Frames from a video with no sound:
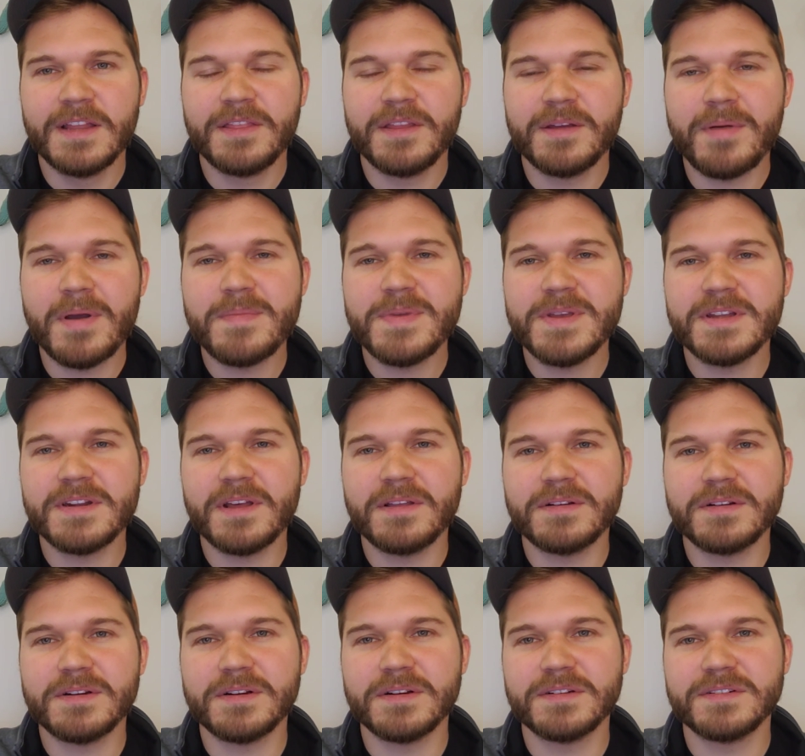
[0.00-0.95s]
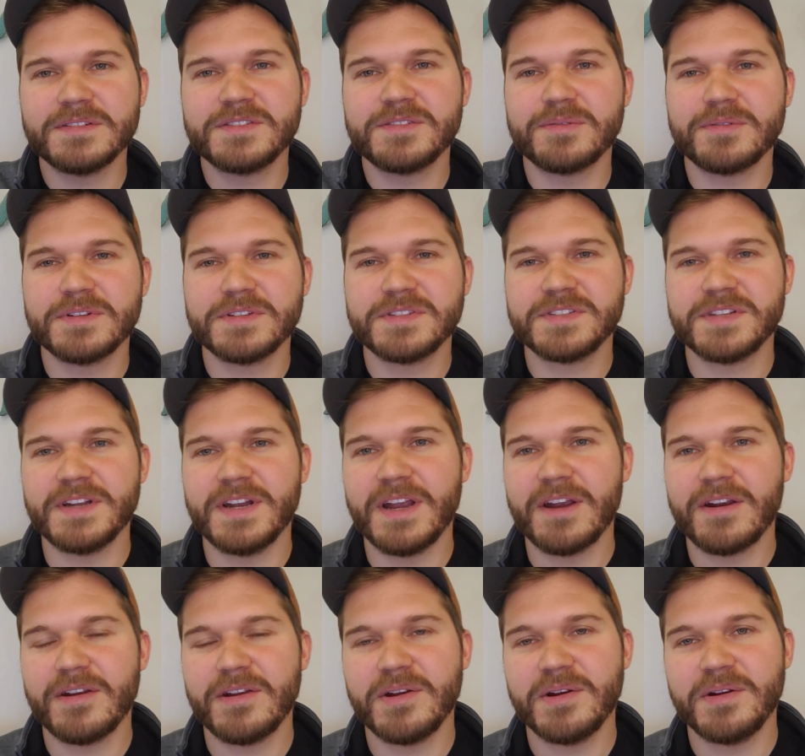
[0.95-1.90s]
There might be another sort of
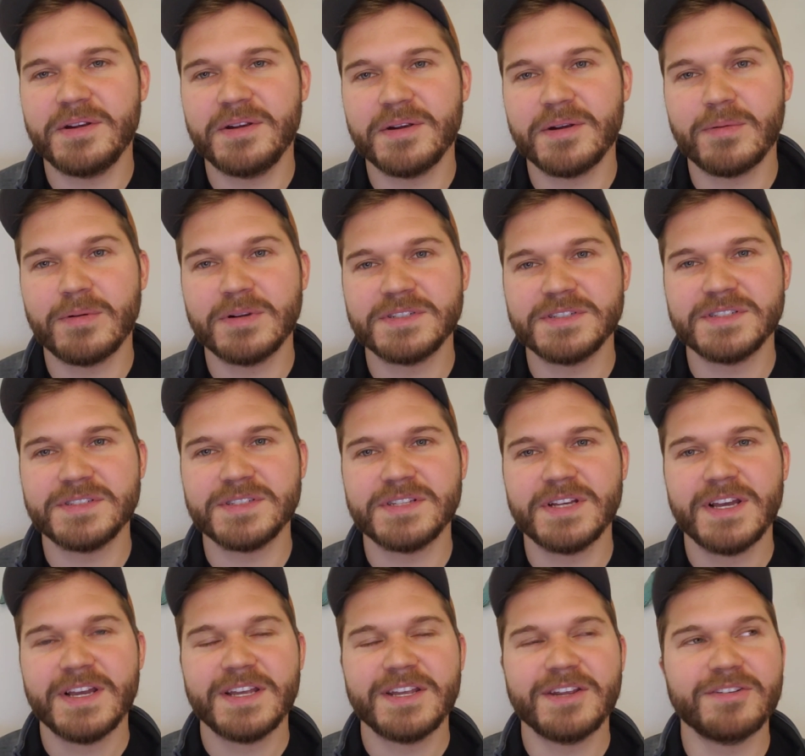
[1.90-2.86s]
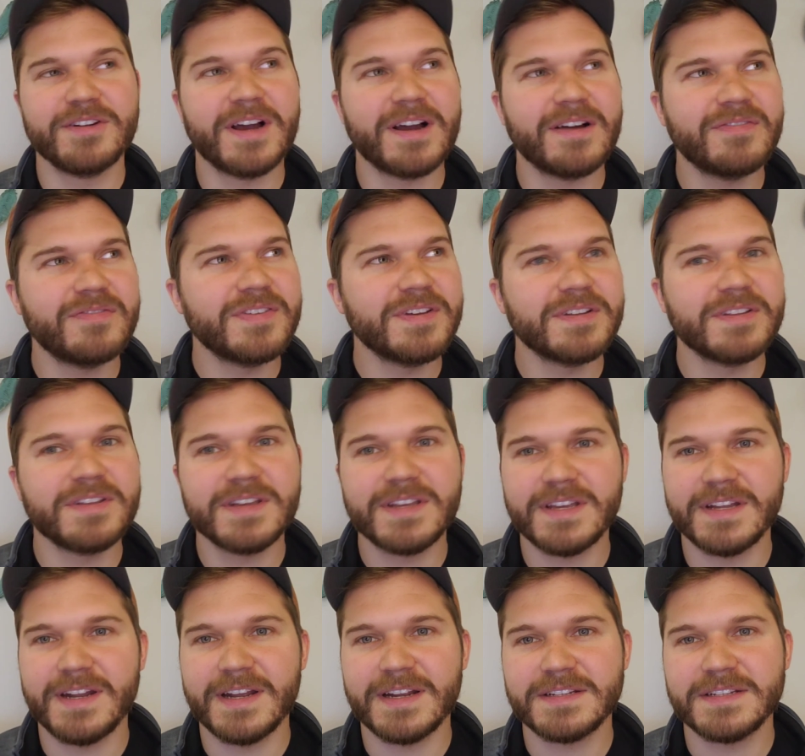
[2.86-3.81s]
scenario here, which is you're not feeling
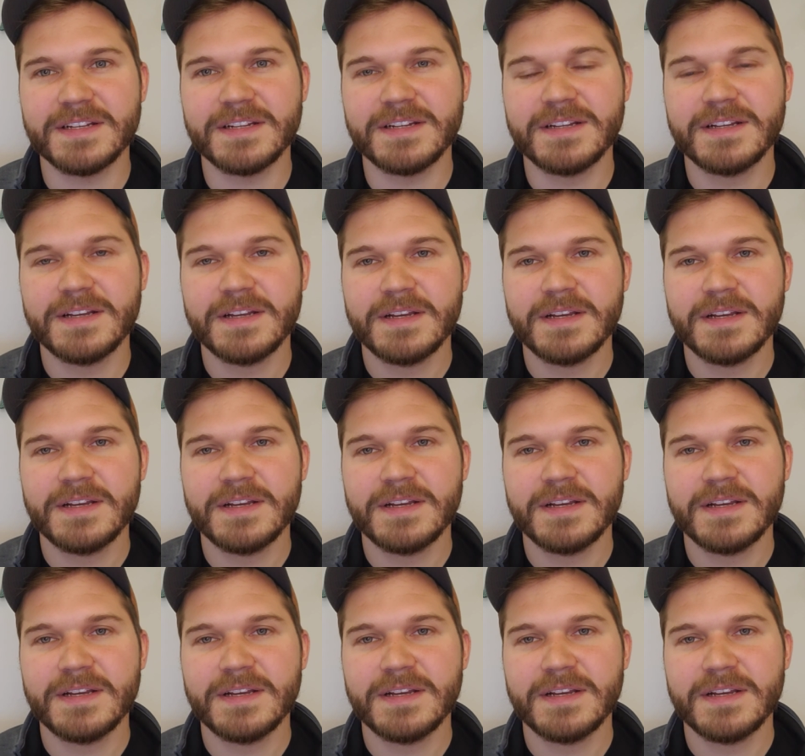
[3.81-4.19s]
connected,